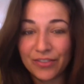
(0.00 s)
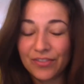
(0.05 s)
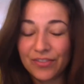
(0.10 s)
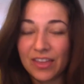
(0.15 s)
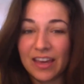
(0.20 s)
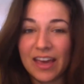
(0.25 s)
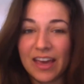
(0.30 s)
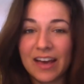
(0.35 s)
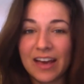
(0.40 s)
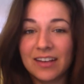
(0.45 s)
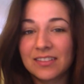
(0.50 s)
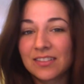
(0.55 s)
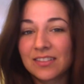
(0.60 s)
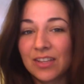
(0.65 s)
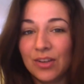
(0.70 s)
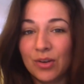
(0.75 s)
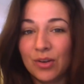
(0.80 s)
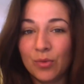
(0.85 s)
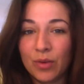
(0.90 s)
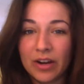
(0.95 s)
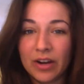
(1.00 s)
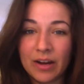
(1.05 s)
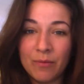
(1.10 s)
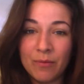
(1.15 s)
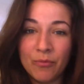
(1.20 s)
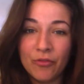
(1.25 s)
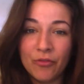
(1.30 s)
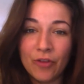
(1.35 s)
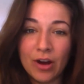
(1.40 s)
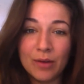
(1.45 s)
If they ask, you know, where
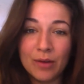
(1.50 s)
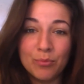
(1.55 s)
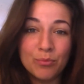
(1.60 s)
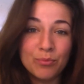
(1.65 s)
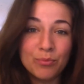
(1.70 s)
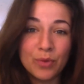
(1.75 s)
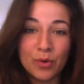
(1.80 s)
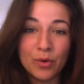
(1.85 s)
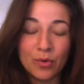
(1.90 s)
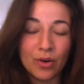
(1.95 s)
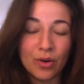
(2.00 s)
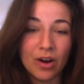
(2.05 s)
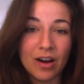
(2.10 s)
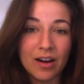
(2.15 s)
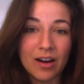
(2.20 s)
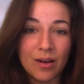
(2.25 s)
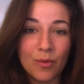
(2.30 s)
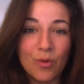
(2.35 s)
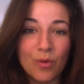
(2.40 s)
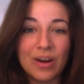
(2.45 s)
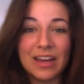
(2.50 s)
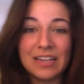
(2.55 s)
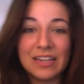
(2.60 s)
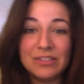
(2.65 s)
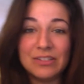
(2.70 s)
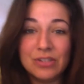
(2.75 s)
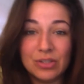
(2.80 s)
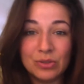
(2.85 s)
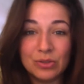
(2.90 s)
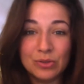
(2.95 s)
I'm from or what I
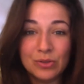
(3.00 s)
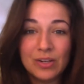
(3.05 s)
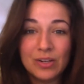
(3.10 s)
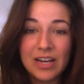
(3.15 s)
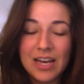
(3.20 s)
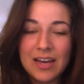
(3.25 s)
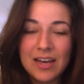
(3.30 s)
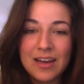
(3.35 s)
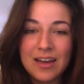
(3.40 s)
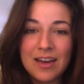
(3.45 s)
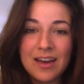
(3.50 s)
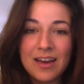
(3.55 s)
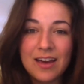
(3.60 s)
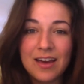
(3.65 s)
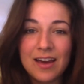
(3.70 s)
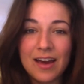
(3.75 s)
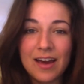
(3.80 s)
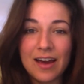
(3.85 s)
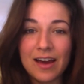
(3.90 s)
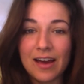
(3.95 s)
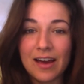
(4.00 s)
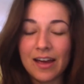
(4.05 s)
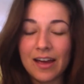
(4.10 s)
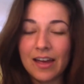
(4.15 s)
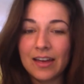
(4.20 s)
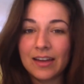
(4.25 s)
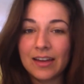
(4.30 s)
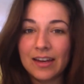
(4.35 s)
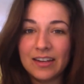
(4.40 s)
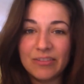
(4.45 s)
do,
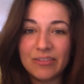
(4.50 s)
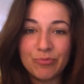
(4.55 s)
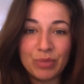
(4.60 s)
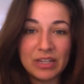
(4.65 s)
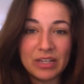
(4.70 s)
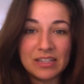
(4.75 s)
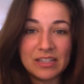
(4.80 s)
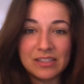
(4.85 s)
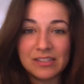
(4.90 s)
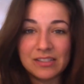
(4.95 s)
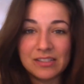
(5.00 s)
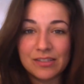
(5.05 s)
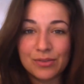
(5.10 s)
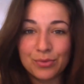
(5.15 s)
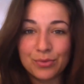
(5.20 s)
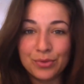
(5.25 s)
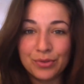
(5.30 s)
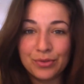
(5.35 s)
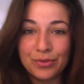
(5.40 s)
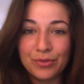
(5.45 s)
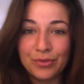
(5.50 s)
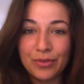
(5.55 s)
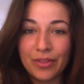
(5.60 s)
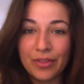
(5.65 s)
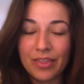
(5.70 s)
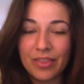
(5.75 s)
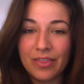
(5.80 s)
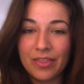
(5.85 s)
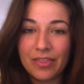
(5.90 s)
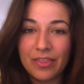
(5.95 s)
I kind of blaze
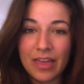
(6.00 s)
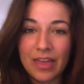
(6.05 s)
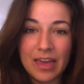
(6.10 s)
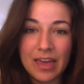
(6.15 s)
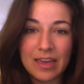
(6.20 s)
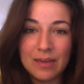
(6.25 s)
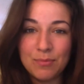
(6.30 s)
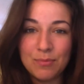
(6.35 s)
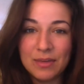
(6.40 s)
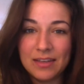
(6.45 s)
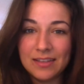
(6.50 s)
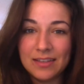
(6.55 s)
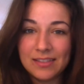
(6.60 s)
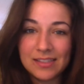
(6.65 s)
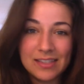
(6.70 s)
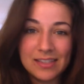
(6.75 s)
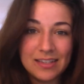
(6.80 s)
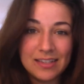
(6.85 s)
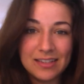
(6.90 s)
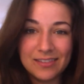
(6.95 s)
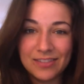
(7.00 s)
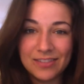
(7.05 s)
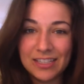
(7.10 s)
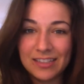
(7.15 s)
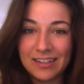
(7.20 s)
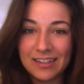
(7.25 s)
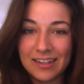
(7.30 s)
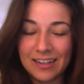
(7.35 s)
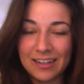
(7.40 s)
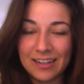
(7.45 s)
through the A B C of
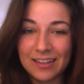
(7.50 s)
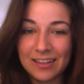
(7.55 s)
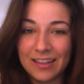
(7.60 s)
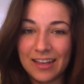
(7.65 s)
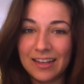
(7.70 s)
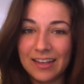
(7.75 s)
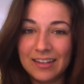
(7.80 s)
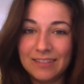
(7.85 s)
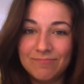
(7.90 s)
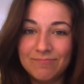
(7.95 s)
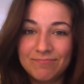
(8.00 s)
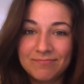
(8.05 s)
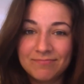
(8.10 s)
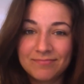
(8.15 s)
it, and then